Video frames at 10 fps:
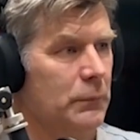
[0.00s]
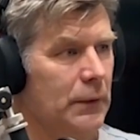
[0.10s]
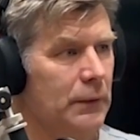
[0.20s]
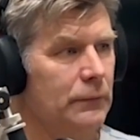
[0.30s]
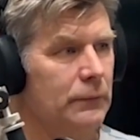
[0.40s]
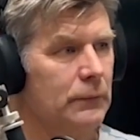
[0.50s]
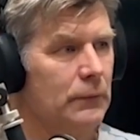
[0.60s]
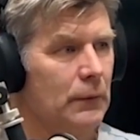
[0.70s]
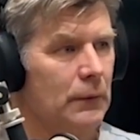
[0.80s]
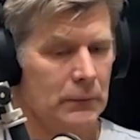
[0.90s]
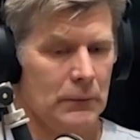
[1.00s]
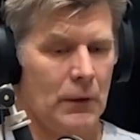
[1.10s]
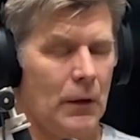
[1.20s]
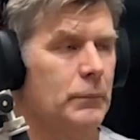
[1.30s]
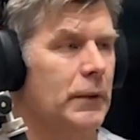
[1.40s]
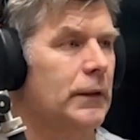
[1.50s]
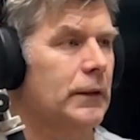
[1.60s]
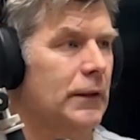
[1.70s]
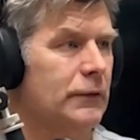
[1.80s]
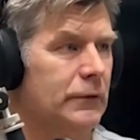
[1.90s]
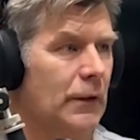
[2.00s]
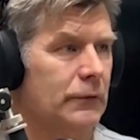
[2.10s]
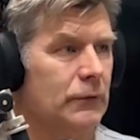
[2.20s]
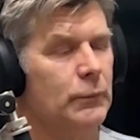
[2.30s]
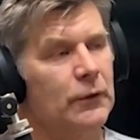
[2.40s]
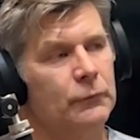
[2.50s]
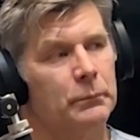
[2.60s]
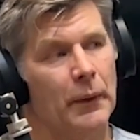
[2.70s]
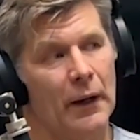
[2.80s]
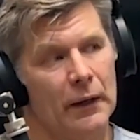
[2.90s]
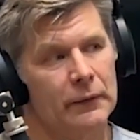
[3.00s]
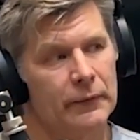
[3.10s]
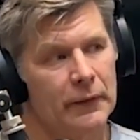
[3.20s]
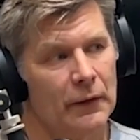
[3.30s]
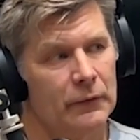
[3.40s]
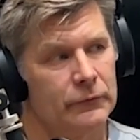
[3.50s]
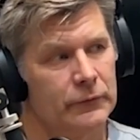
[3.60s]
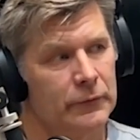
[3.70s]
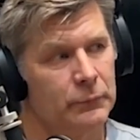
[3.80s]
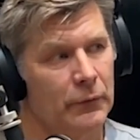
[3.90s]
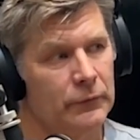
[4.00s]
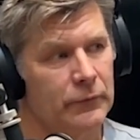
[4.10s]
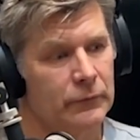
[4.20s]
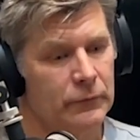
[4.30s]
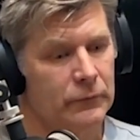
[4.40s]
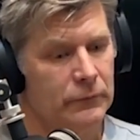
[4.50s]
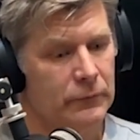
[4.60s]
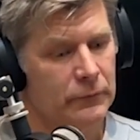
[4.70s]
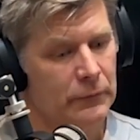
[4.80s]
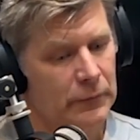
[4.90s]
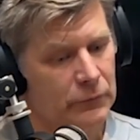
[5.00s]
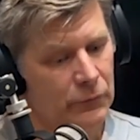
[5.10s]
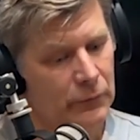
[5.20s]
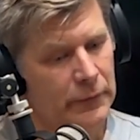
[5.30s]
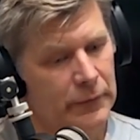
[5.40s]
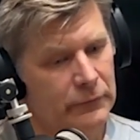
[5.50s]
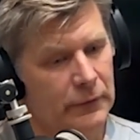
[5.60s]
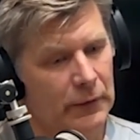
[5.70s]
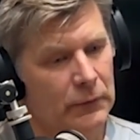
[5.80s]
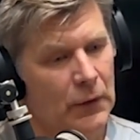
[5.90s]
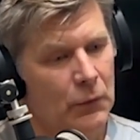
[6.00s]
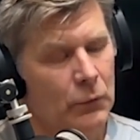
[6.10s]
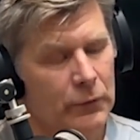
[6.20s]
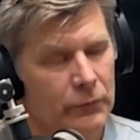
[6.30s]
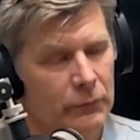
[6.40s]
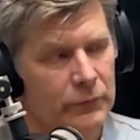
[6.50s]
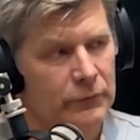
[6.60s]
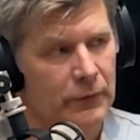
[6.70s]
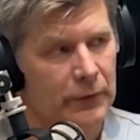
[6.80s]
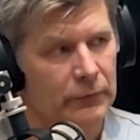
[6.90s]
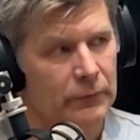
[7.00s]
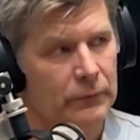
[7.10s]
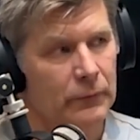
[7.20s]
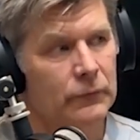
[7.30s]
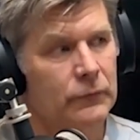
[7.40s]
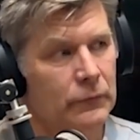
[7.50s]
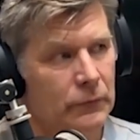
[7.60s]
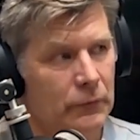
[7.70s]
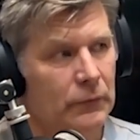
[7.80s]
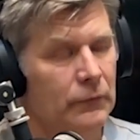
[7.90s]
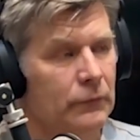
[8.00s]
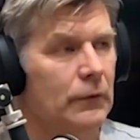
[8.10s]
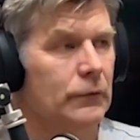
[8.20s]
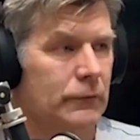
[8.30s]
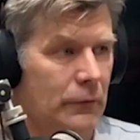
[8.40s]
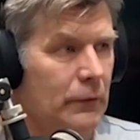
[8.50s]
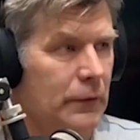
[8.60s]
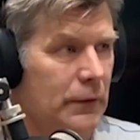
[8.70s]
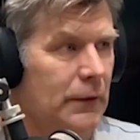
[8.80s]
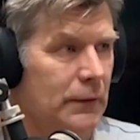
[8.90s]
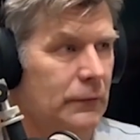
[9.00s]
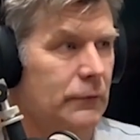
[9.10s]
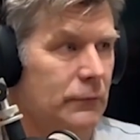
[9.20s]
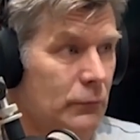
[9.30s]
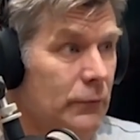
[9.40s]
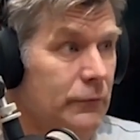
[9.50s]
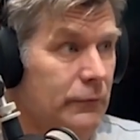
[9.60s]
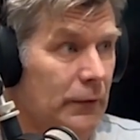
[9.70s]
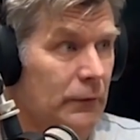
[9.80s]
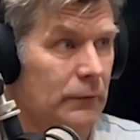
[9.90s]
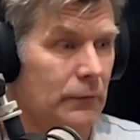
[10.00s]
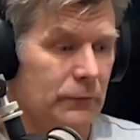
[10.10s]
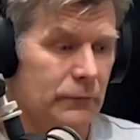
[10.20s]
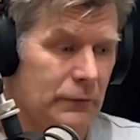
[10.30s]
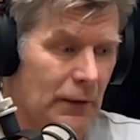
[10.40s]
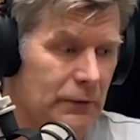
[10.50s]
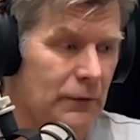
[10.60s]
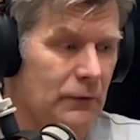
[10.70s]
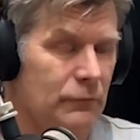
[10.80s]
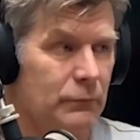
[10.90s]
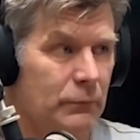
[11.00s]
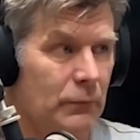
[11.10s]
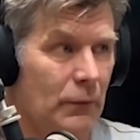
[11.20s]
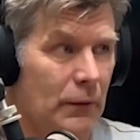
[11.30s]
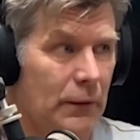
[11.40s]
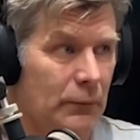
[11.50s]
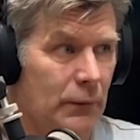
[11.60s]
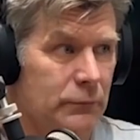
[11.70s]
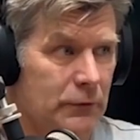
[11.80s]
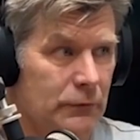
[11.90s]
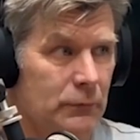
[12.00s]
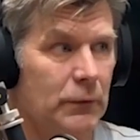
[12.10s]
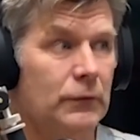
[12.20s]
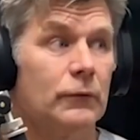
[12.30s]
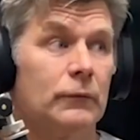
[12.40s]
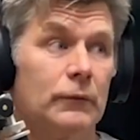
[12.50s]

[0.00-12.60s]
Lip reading: means. I'm here to educate you, because part of the RFG process too is to try and educate what are the risk factors. So stenotic nares is a risk factor. It doesn't say you have airway obstruction, but it's